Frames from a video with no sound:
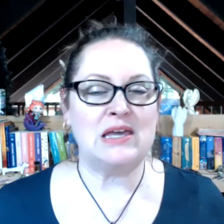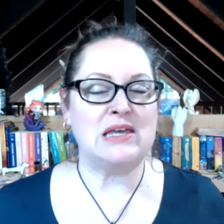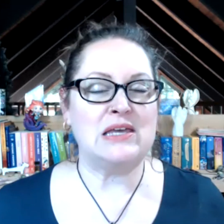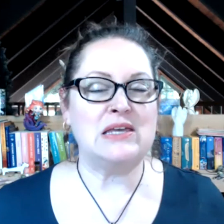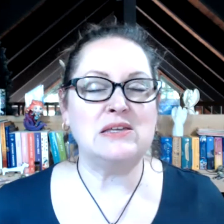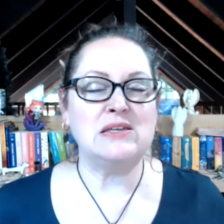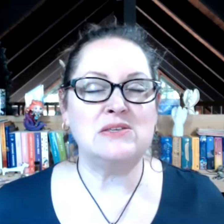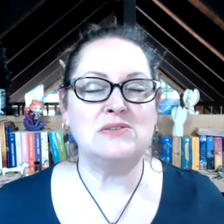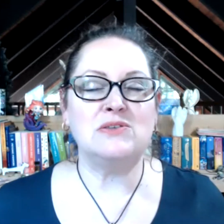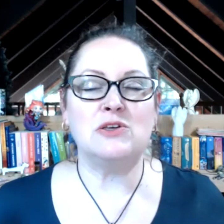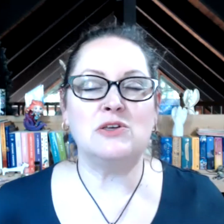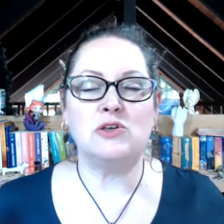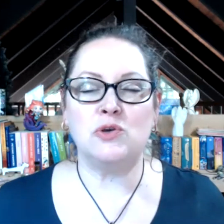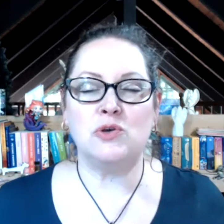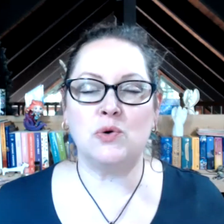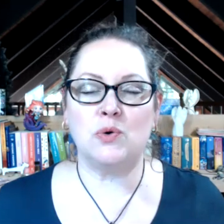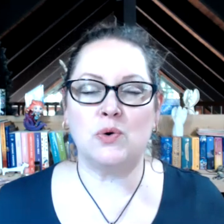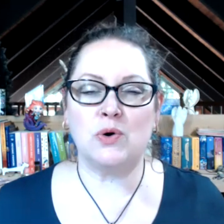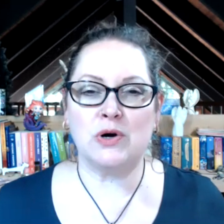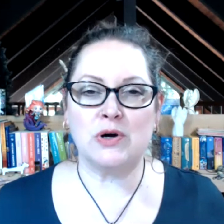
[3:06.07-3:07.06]
is
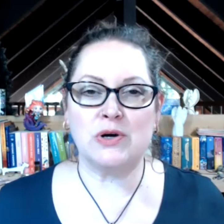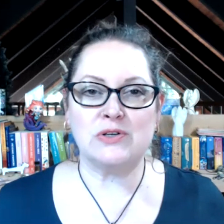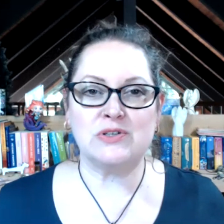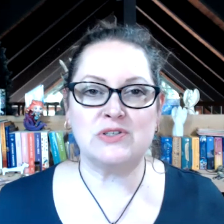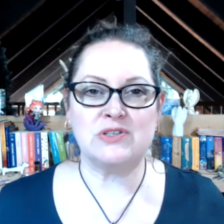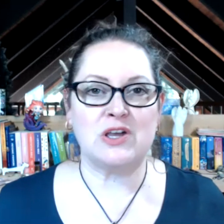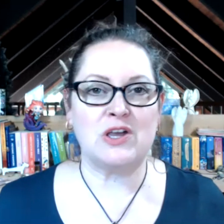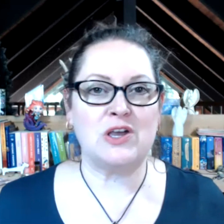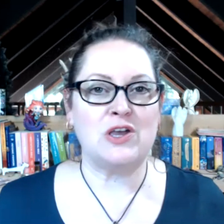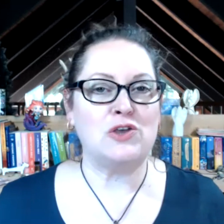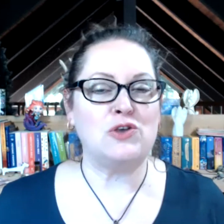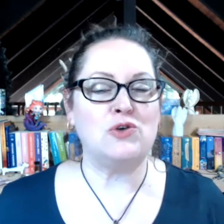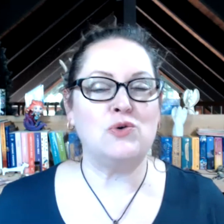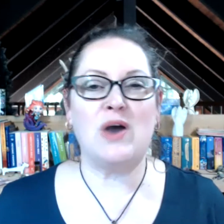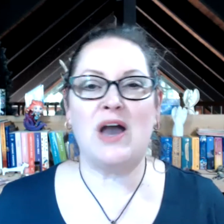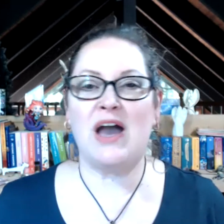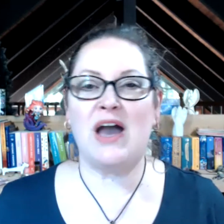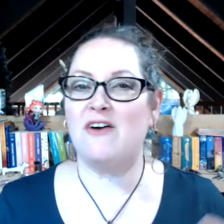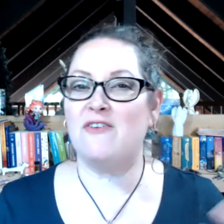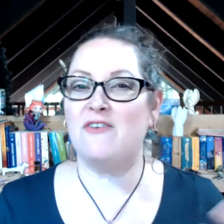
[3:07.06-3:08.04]
yours you
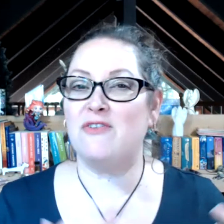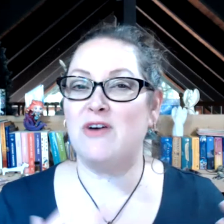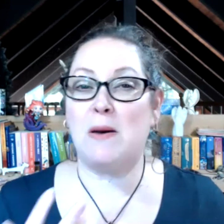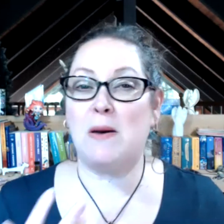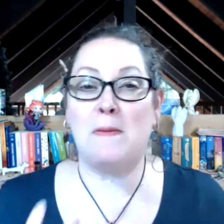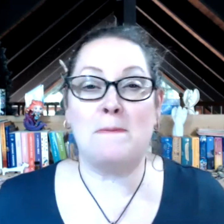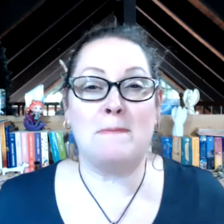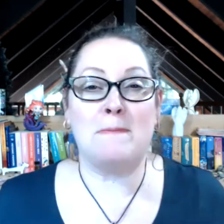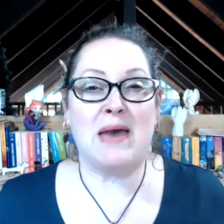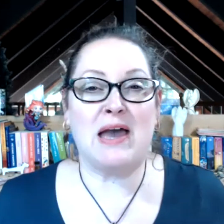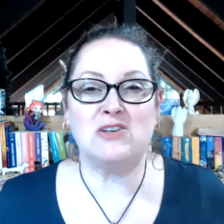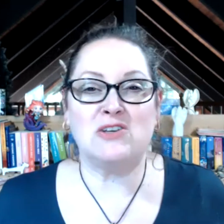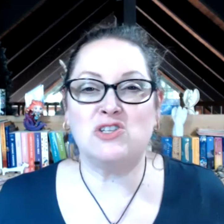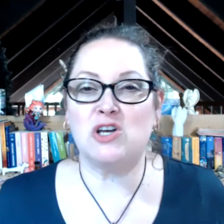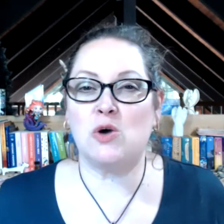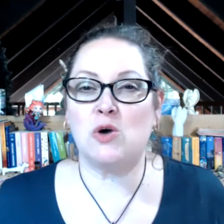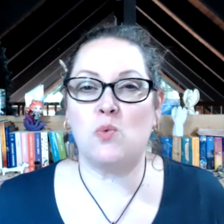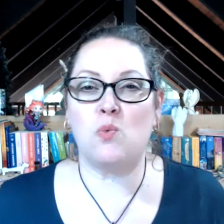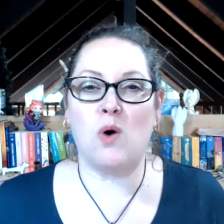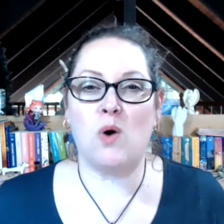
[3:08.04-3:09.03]
have a
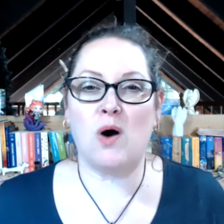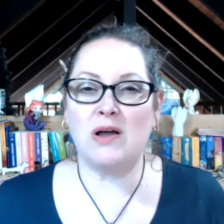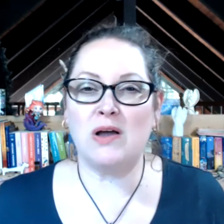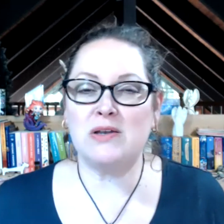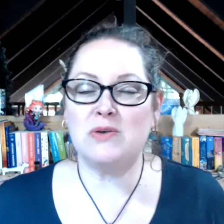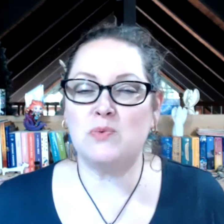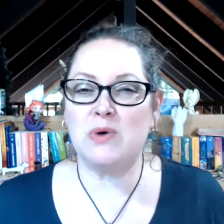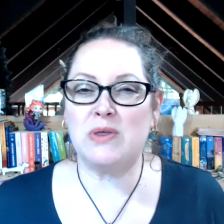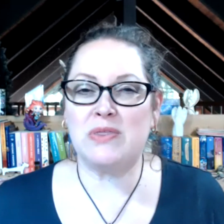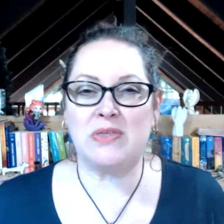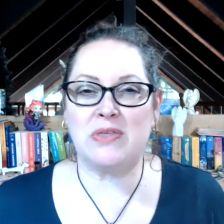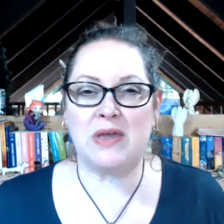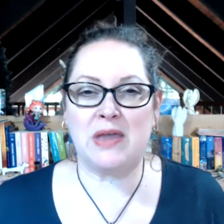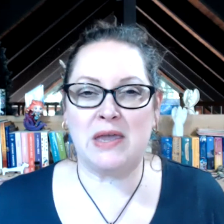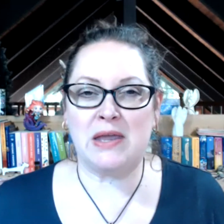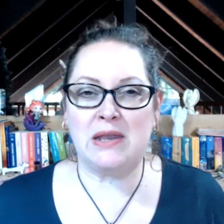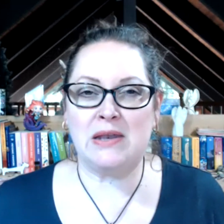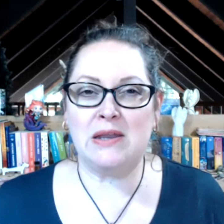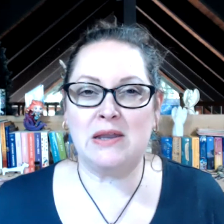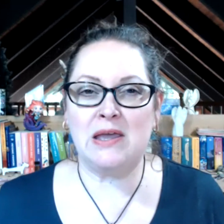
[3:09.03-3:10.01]
magic wand
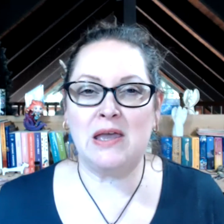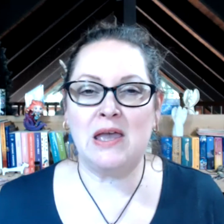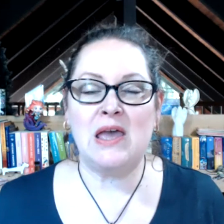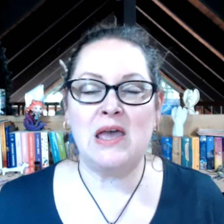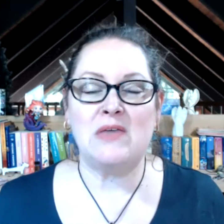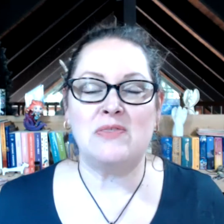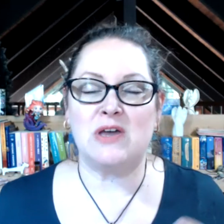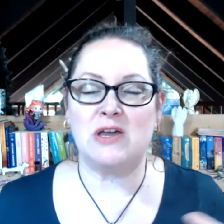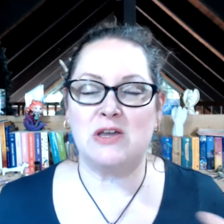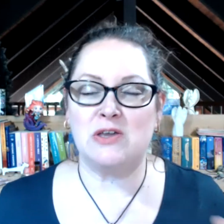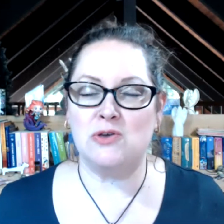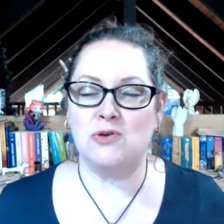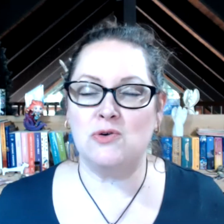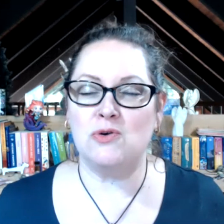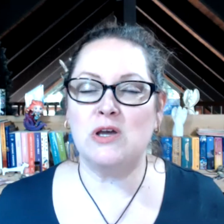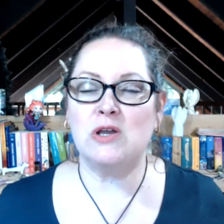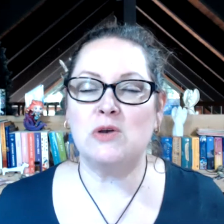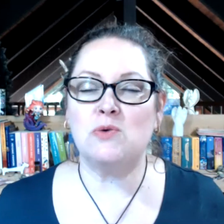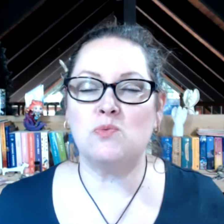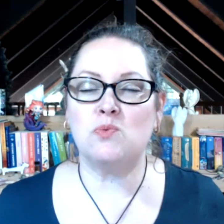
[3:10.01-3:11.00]
within that you
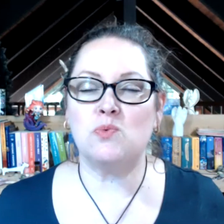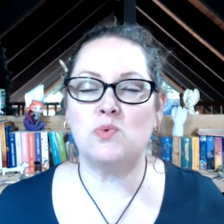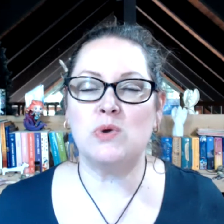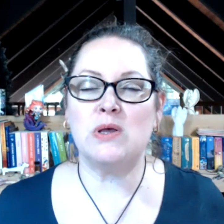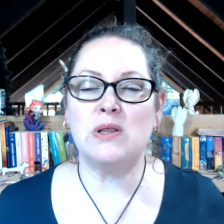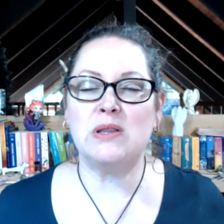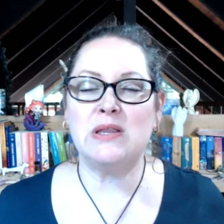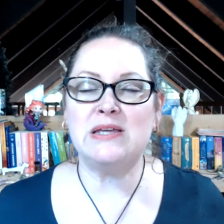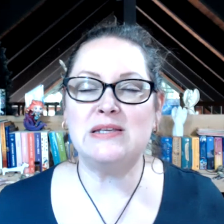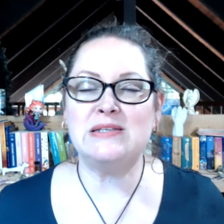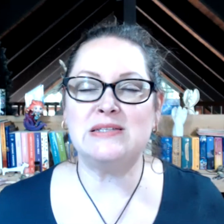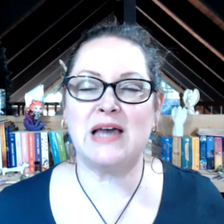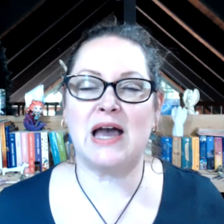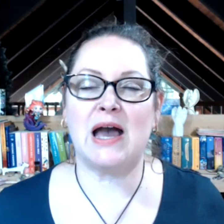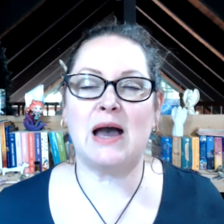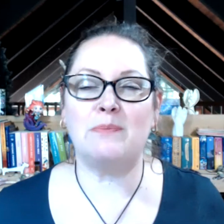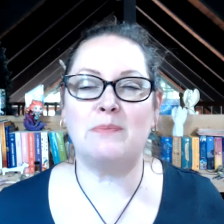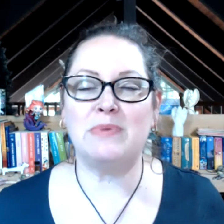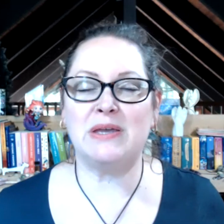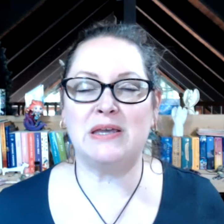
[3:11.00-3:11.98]
can really
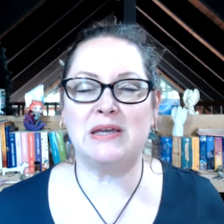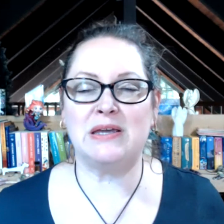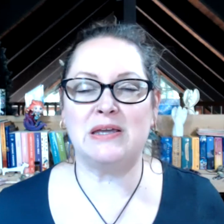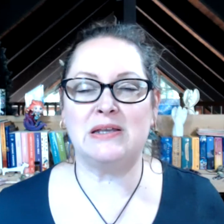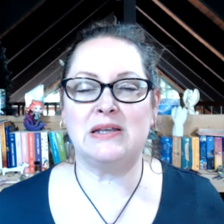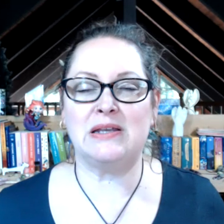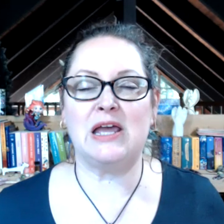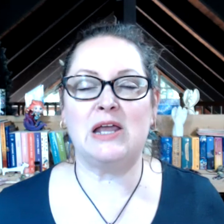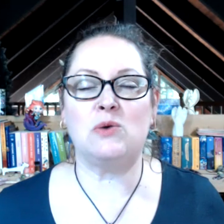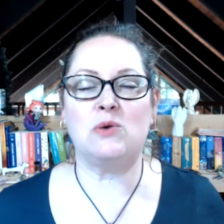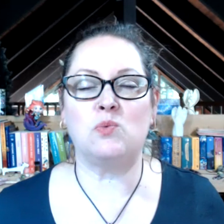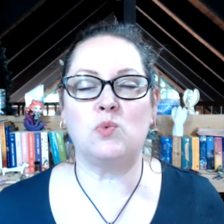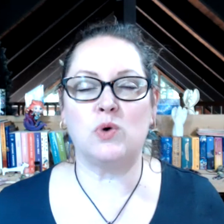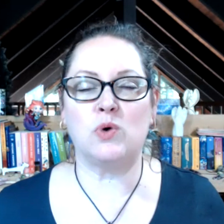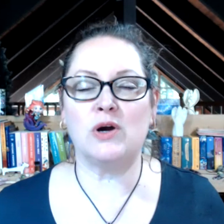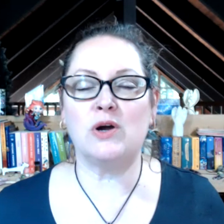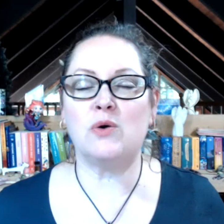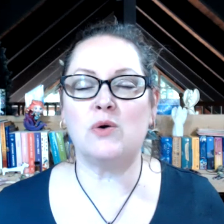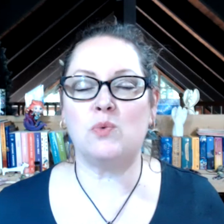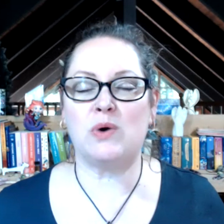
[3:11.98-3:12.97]
tap in and
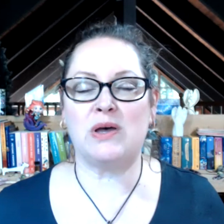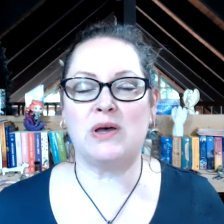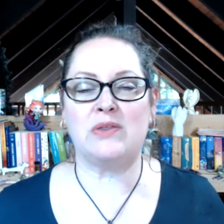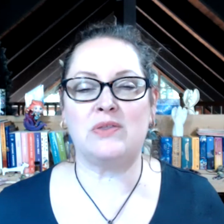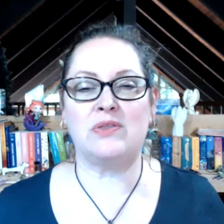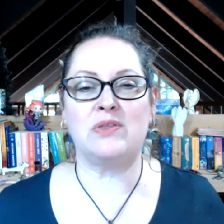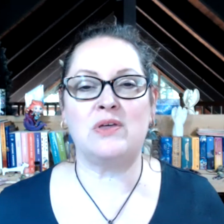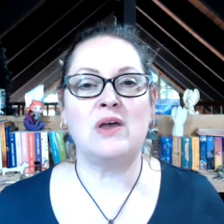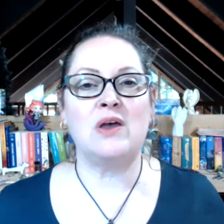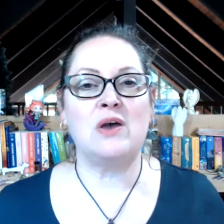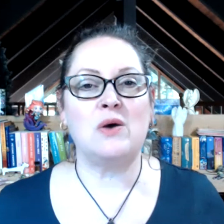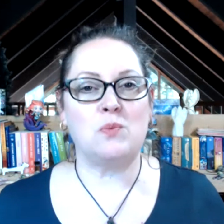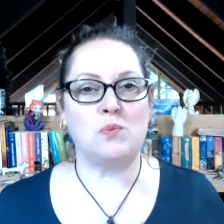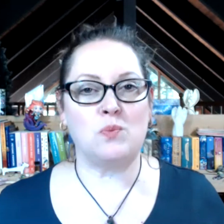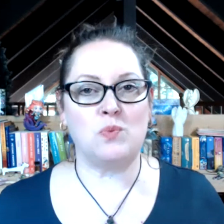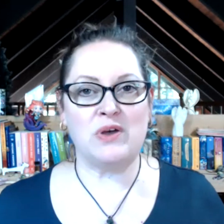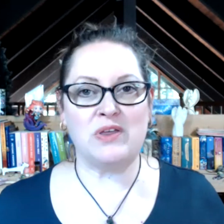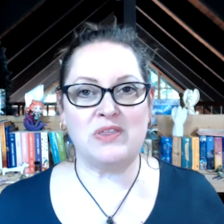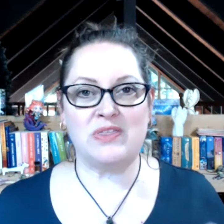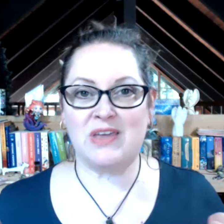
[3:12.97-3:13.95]
work with
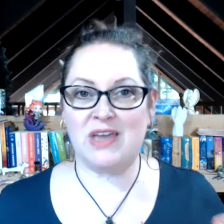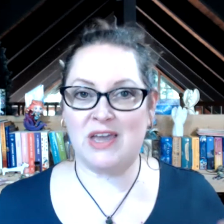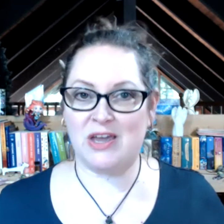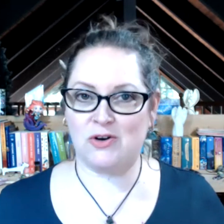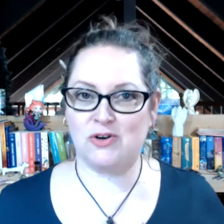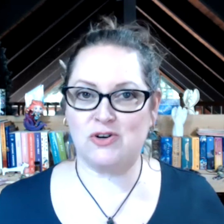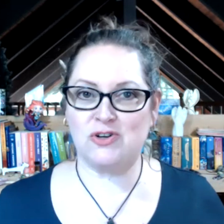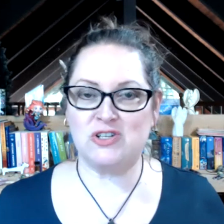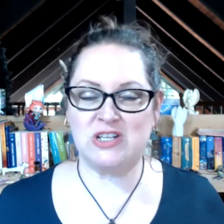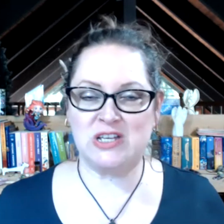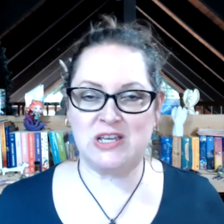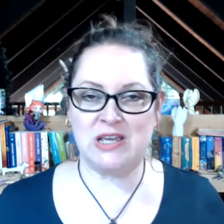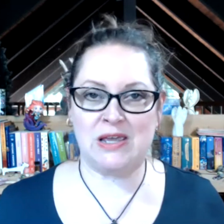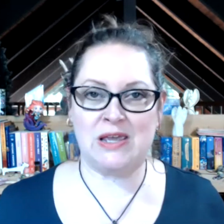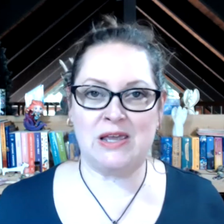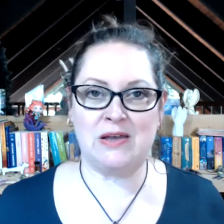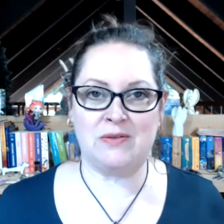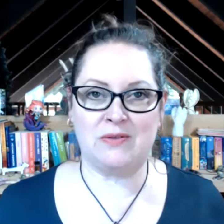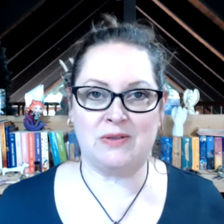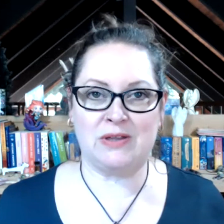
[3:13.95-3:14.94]
with energy
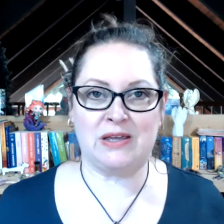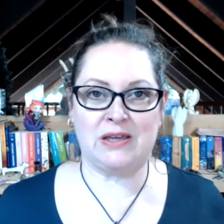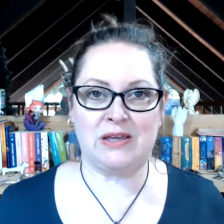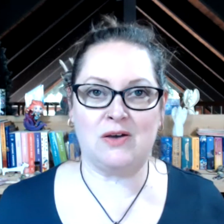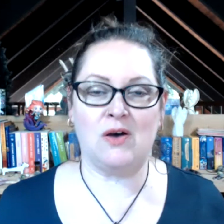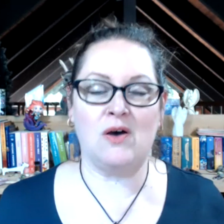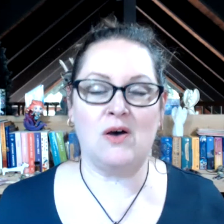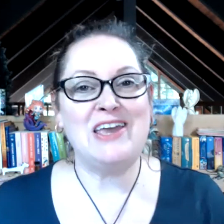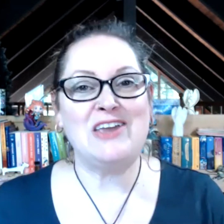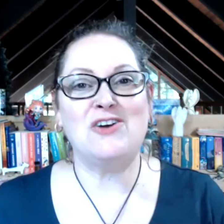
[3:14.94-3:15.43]
healing.